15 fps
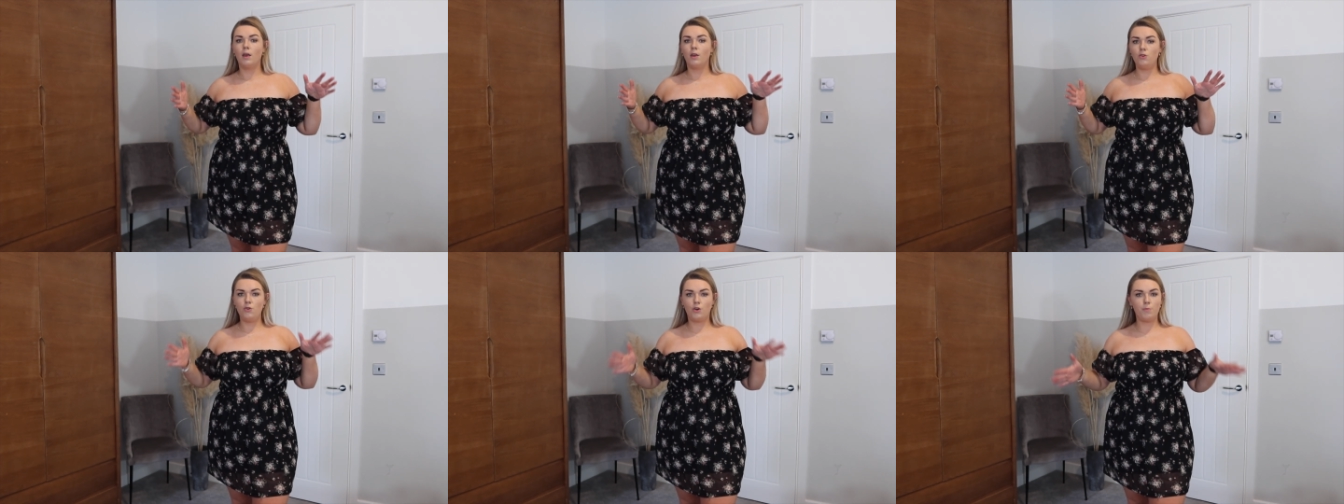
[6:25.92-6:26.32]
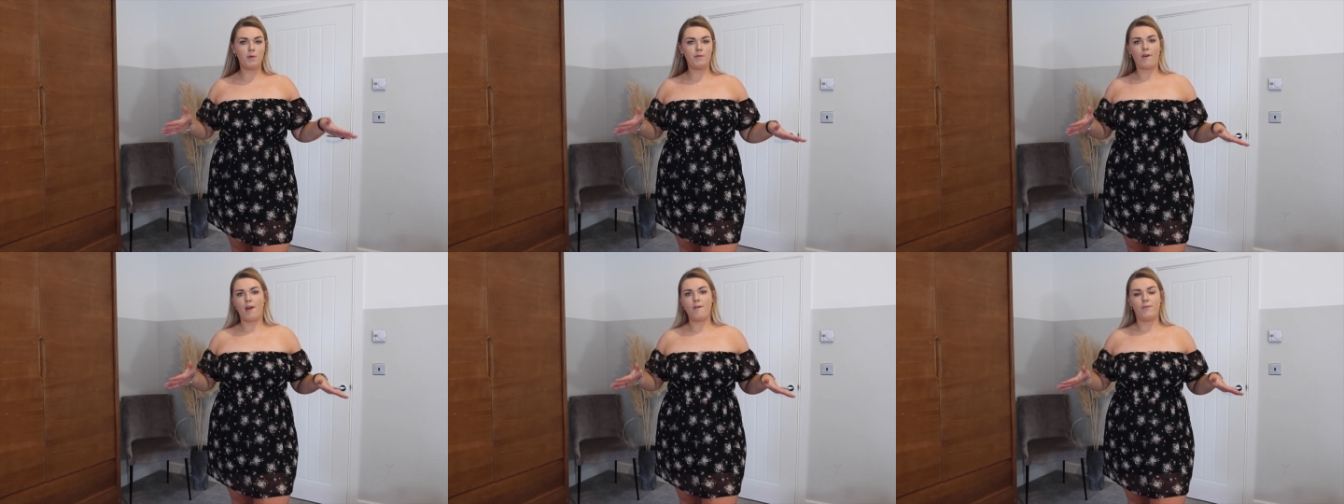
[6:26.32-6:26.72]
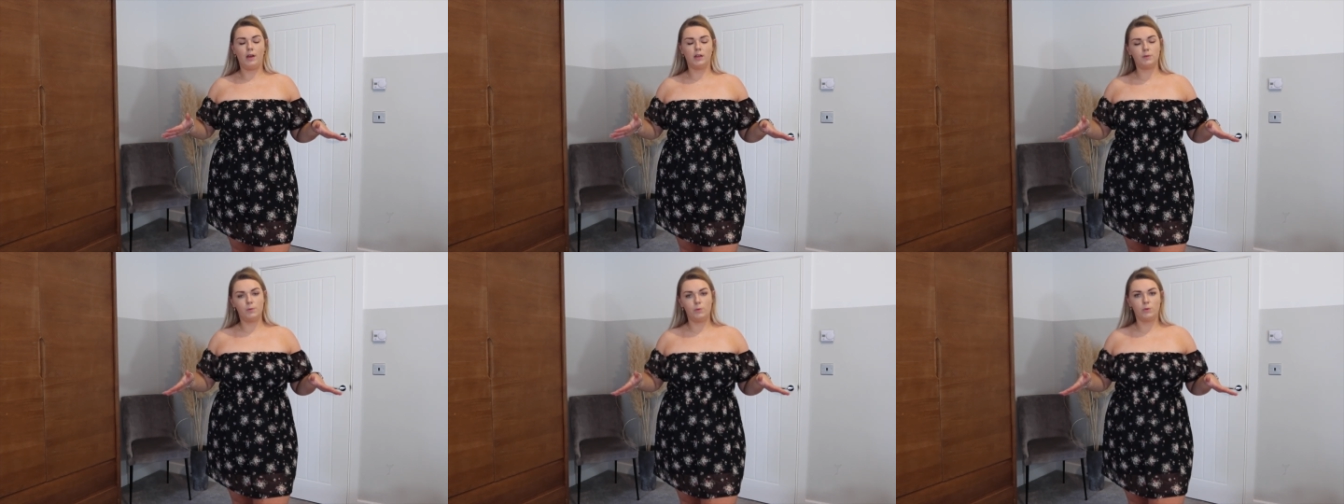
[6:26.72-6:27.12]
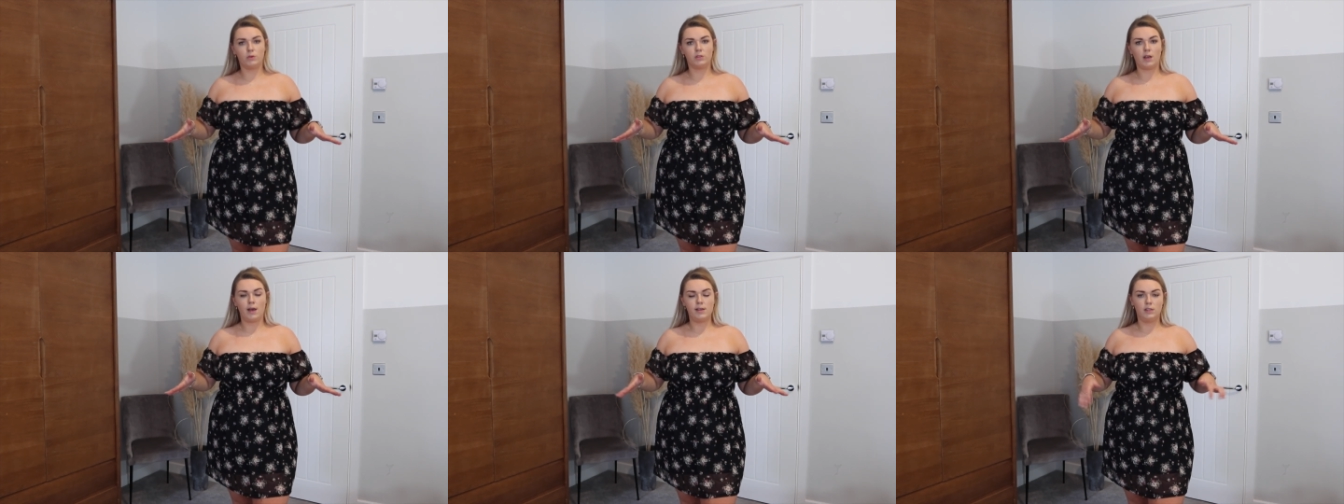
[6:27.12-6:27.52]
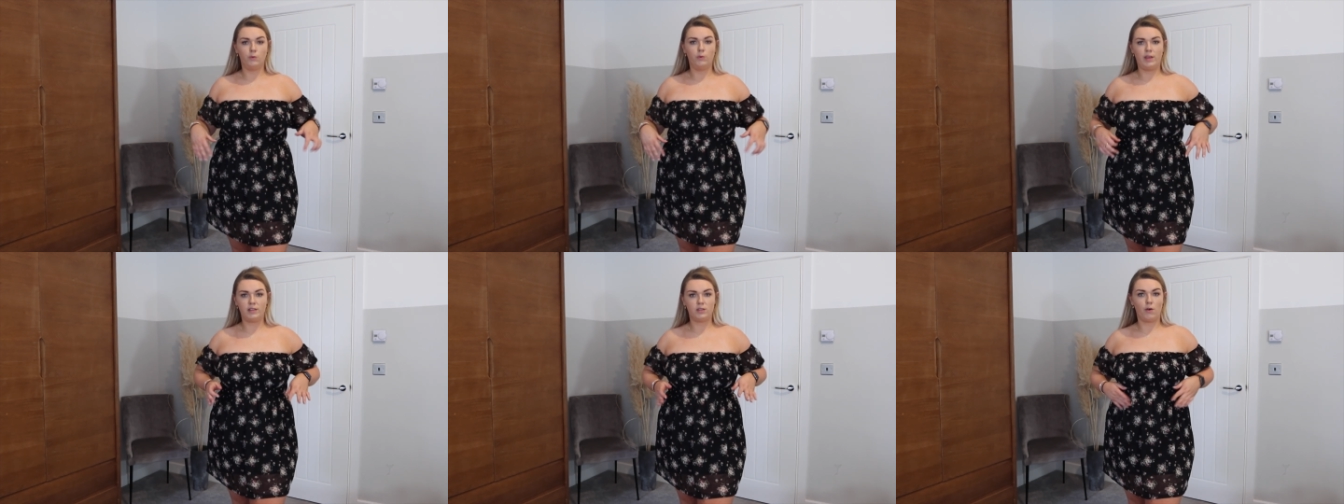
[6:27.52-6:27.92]
You can be very flexible with your sizing
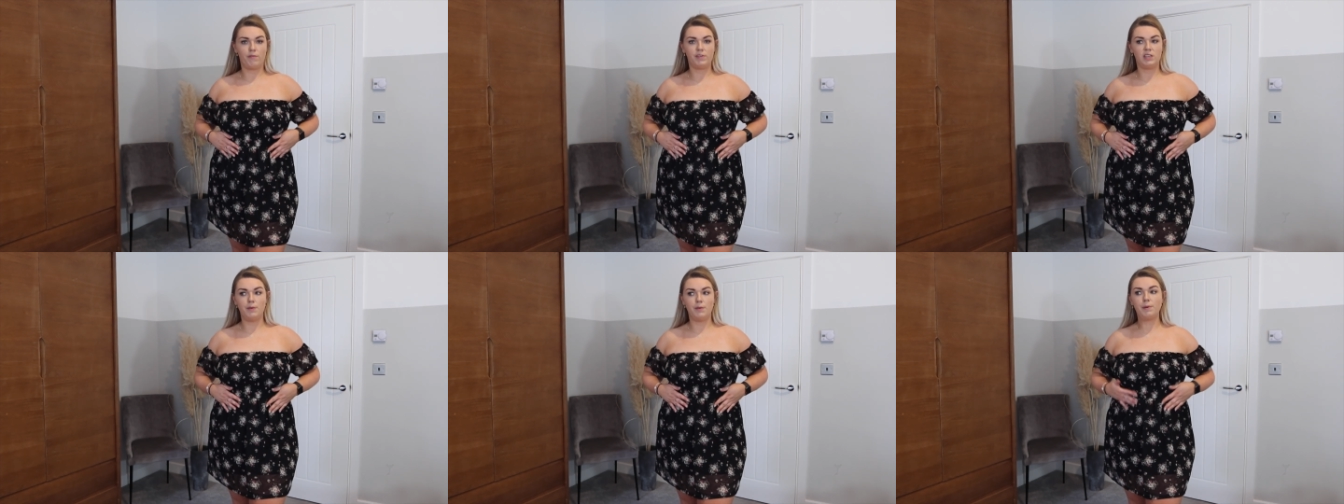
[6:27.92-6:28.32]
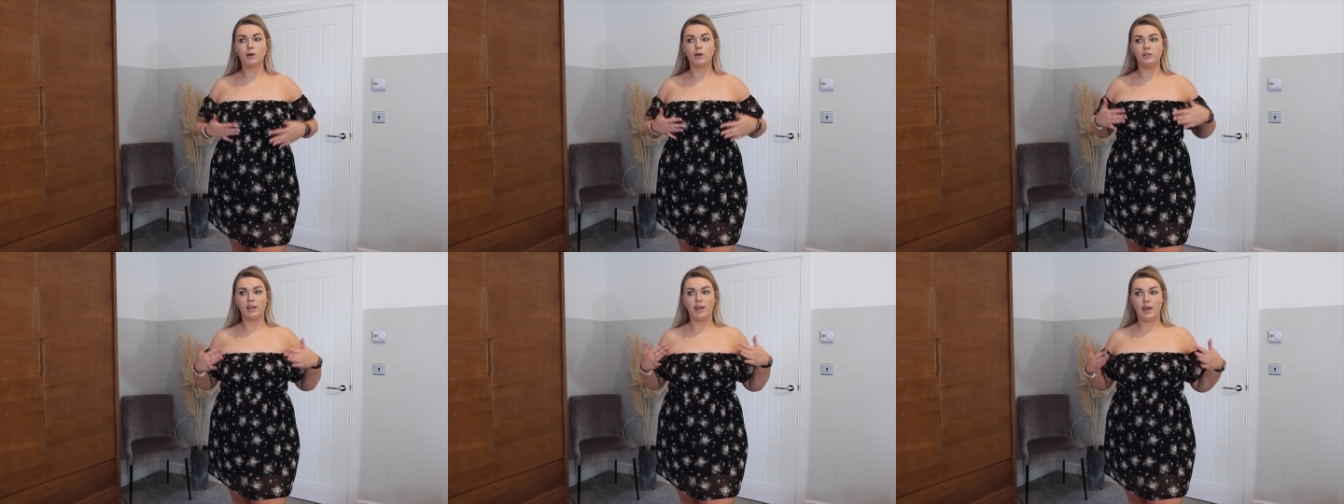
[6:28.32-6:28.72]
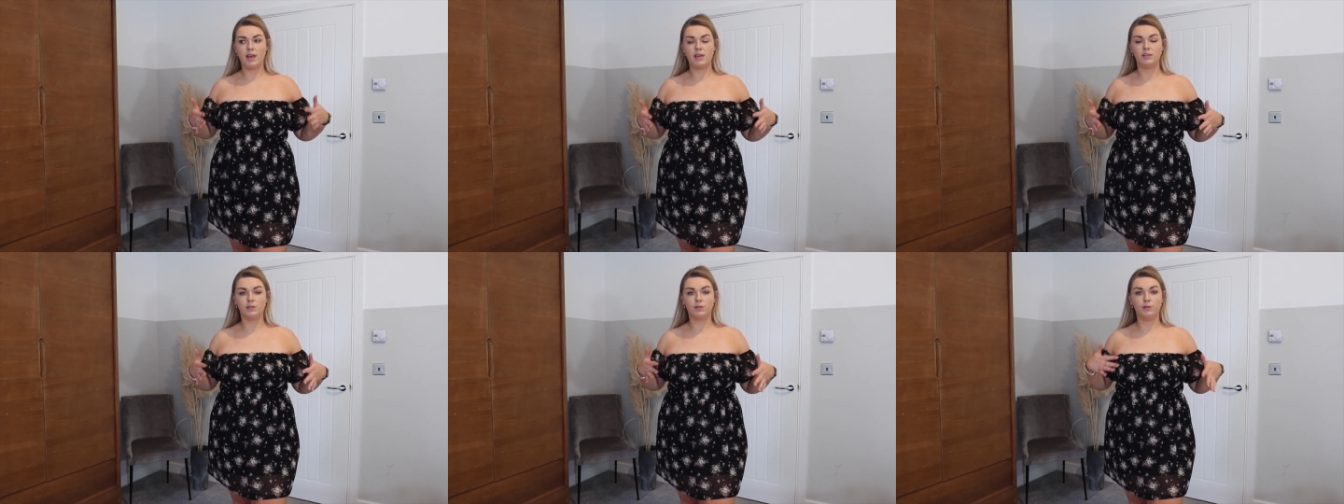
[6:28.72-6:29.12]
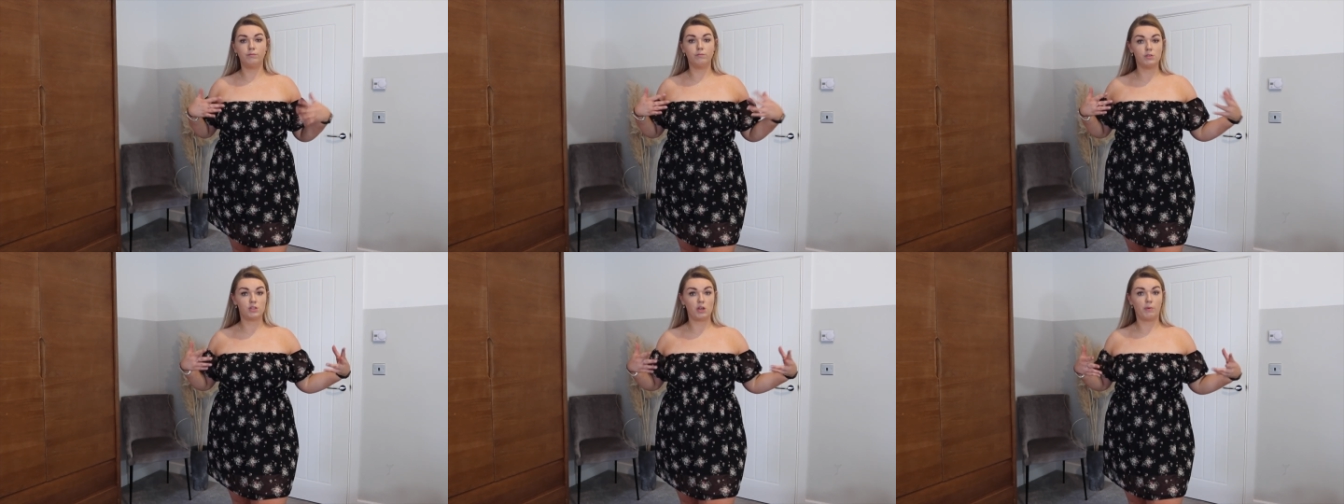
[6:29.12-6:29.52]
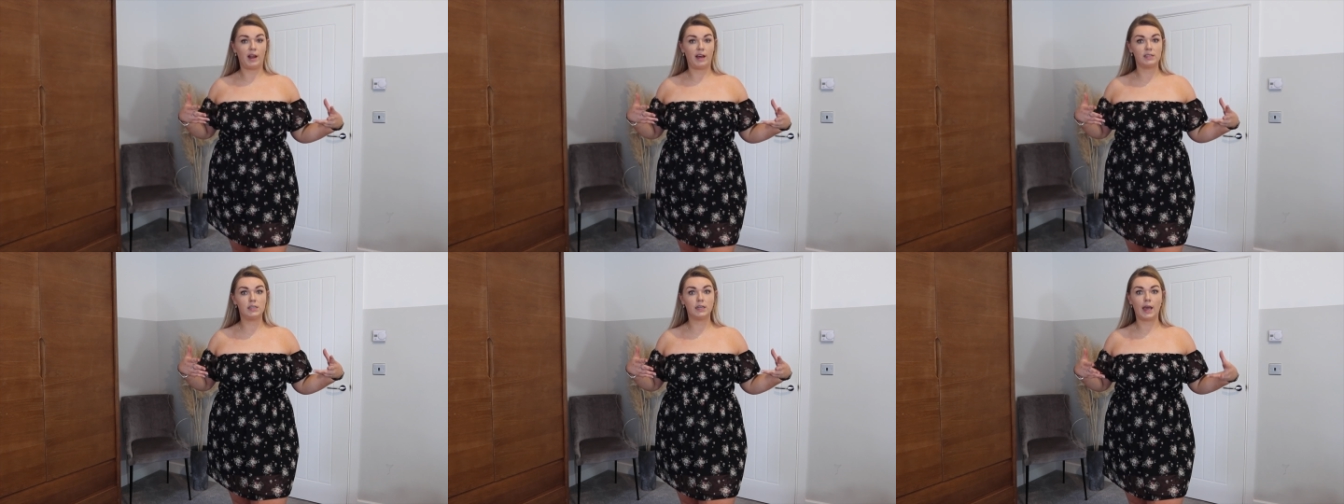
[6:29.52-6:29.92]
with this, obviously, because it is so
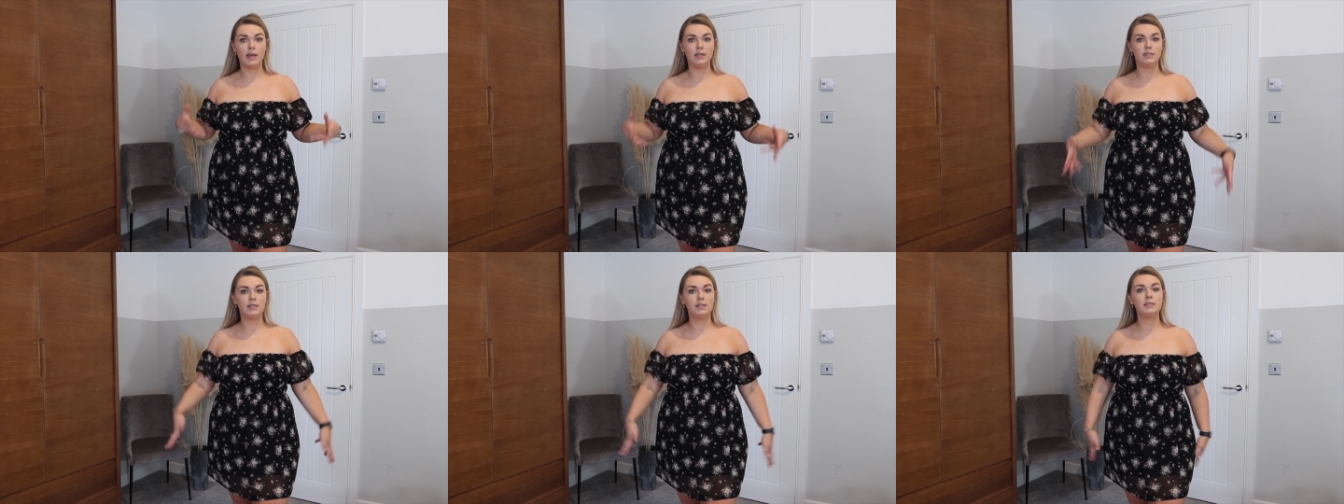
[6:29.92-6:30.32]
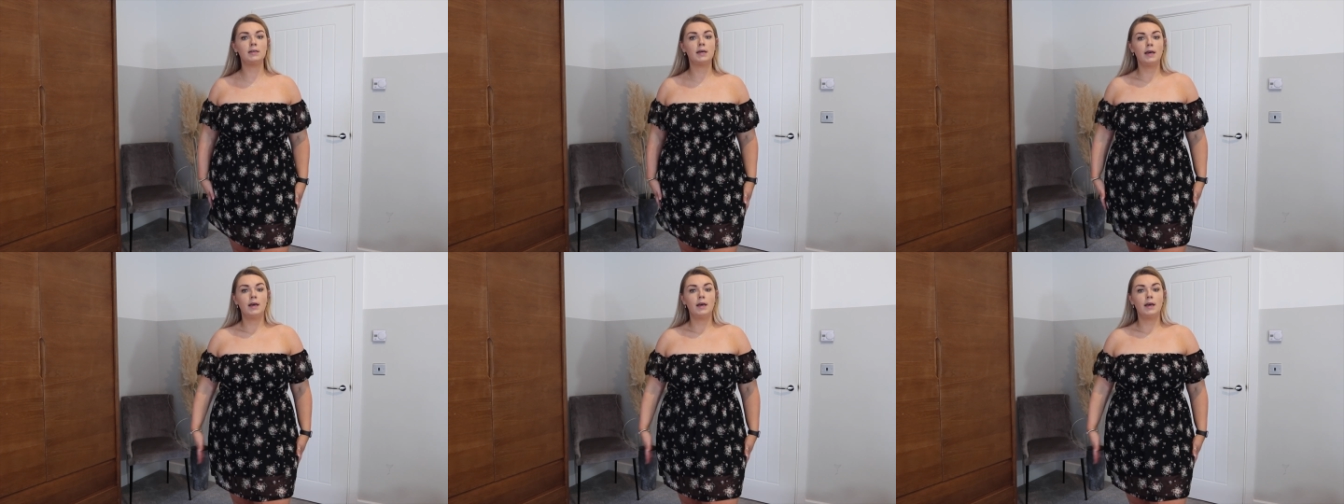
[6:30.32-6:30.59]
elasticated.